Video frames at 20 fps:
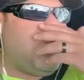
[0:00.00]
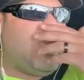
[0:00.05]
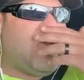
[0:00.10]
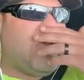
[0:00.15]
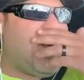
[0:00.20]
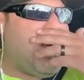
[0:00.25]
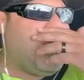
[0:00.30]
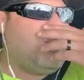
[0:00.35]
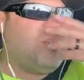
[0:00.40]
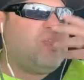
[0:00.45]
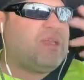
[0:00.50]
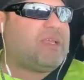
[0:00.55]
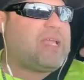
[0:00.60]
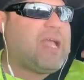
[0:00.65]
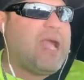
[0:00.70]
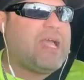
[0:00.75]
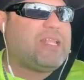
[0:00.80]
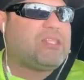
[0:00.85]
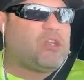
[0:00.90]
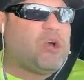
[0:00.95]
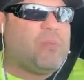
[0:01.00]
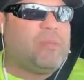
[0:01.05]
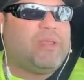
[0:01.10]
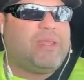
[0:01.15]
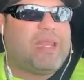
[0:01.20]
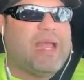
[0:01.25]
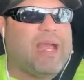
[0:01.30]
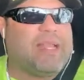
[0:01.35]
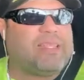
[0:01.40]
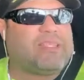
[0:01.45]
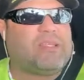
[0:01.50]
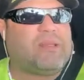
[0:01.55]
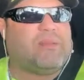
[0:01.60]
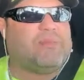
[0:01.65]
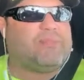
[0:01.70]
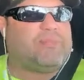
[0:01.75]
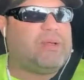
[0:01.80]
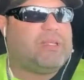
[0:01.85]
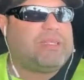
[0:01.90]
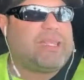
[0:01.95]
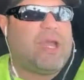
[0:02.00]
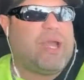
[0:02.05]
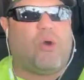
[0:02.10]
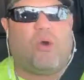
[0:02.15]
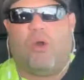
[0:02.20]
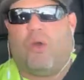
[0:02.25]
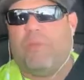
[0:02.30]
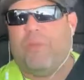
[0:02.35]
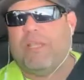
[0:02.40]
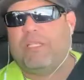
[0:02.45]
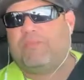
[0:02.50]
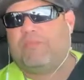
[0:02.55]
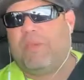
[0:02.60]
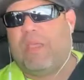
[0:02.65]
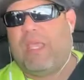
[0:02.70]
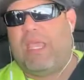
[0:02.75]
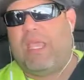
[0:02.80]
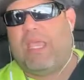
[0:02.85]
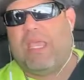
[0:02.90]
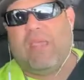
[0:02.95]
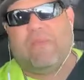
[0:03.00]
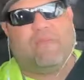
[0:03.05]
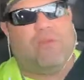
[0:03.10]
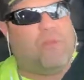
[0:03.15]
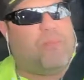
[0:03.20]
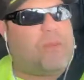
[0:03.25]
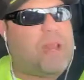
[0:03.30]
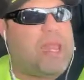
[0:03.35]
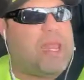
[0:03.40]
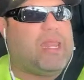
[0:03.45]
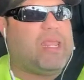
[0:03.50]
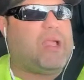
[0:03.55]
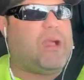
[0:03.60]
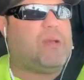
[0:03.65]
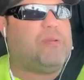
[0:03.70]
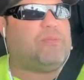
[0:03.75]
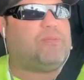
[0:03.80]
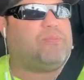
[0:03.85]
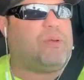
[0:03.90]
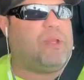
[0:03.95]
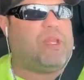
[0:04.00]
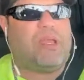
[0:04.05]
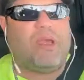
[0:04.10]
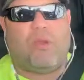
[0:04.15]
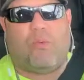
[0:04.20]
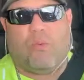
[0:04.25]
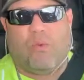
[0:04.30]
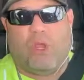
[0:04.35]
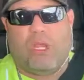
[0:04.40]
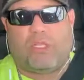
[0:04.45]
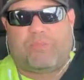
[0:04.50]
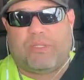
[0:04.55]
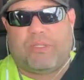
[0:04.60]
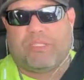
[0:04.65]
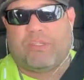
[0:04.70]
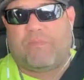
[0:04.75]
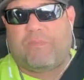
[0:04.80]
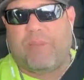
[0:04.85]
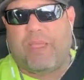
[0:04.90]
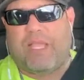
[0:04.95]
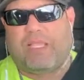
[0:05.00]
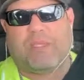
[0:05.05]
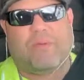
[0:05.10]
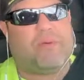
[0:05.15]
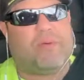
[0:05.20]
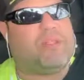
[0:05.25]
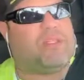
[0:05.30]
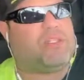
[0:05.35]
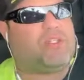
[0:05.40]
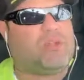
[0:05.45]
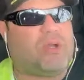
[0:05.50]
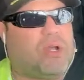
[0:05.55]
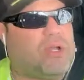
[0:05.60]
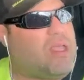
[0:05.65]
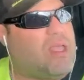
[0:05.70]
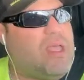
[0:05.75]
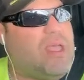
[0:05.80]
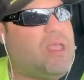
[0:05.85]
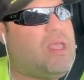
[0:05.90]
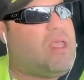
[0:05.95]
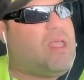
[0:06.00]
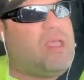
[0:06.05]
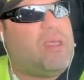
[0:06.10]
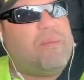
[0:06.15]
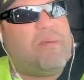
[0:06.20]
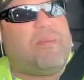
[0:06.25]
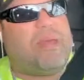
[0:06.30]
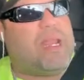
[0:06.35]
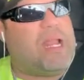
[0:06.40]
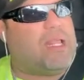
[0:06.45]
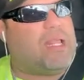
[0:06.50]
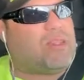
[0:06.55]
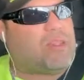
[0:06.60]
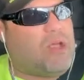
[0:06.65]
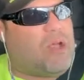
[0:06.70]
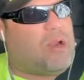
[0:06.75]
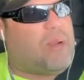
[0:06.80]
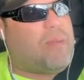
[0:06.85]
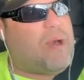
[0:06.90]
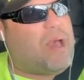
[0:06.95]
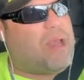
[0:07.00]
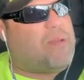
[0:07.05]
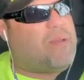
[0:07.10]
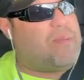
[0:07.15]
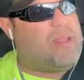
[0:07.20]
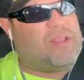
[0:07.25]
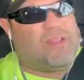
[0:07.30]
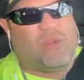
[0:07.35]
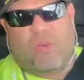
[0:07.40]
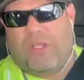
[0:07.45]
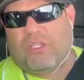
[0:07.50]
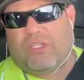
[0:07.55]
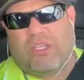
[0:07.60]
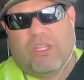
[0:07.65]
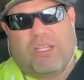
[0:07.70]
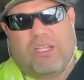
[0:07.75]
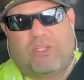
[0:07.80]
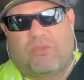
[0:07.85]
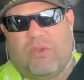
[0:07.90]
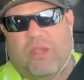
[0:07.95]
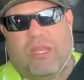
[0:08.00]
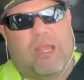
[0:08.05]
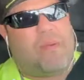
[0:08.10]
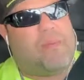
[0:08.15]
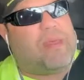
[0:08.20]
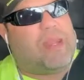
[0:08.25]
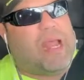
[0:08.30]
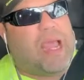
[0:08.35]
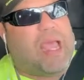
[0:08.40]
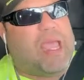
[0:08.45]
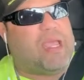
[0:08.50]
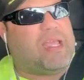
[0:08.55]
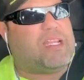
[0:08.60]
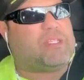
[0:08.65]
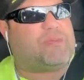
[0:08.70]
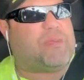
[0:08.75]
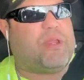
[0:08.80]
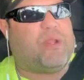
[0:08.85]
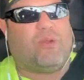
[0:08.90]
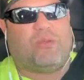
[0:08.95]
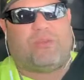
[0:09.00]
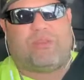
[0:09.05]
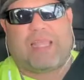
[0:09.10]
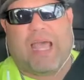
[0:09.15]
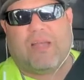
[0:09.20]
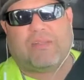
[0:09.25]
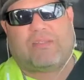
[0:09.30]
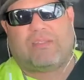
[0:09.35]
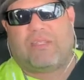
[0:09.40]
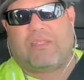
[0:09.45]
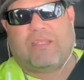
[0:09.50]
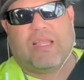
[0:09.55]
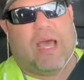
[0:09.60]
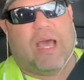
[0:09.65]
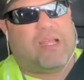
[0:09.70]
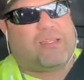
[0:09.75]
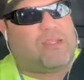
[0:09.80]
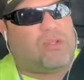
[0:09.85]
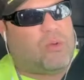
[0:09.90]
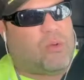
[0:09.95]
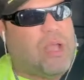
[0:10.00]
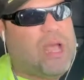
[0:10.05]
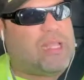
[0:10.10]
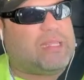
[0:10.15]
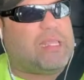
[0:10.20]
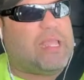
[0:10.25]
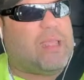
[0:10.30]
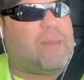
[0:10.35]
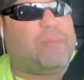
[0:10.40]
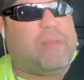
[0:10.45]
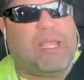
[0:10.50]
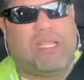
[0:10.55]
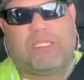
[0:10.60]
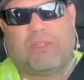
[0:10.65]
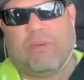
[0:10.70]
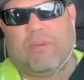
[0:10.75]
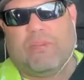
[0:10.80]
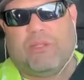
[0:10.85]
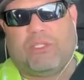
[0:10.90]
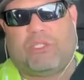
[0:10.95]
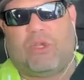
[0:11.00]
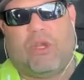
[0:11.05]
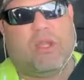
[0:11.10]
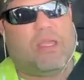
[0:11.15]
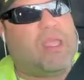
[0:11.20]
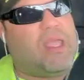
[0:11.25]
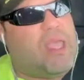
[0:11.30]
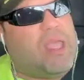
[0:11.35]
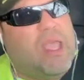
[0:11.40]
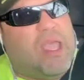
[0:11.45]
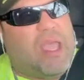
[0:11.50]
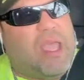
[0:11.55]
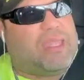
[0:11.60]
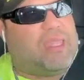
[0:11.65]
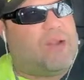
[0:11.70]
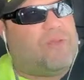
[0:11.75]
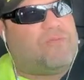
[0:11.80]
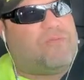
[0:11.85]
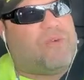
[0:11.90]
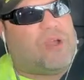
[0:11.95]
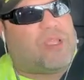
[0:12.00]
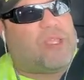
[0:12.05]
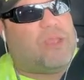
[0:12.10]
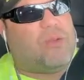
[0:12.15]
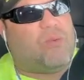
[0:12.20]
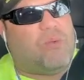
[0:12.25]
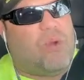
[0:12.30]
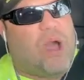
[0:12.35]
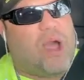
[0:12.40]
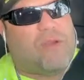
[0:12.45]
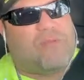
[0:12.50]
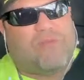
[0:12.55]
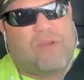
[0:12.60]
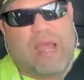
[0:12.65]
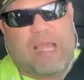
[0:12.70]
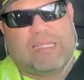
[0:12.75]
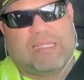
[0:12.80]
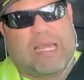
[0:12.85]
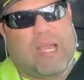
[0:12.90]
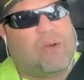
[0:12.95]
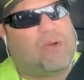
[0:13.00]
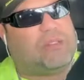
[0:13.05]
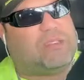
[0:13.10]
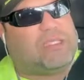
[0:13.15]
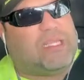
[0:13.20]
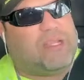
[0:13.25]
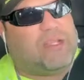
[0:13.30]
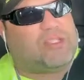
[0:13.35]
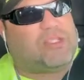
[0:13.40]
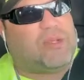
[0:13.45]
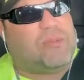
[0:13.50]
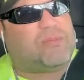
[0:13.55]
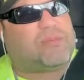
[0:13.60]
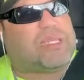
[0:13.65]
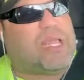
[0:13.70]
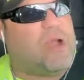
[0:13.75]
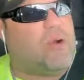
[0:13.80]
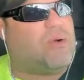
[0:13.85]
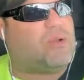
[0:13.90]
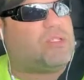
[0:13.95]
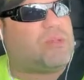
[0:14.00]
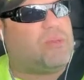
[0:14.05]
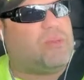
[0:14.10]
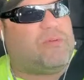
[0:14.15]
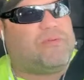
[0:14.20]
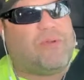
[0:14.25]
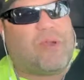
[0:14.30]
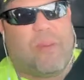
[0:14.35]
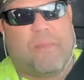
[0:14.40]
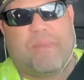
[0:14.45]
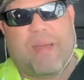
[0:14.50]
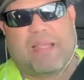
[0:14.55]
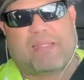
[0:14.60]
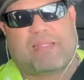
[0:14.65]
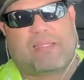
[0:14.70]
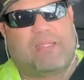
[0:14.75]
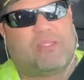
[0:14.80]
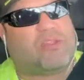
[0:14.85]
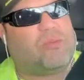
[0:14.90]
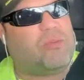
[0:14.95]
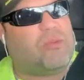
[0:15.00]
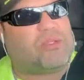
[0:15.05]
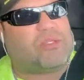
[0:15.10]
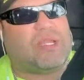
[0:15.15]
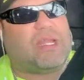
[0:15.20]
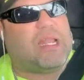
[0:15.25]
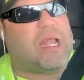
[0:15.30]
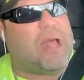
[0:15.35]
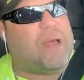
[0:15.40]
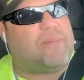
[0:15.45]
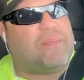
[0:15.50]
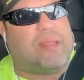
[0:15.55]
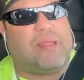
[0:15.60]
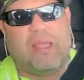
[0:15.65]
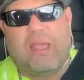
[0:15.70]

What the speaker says: I know the guy told me not to put that oil-based paint if you're planning on putting a real expensive paint job on this truck. But, man, I thought about it, man. The way shit is right now, man, I ain't going to spend no thousands of dollars on no goddamn paint job on my truck. And then a fucking rock flies out or a deer jumps out or some motherfucker backs into me or something.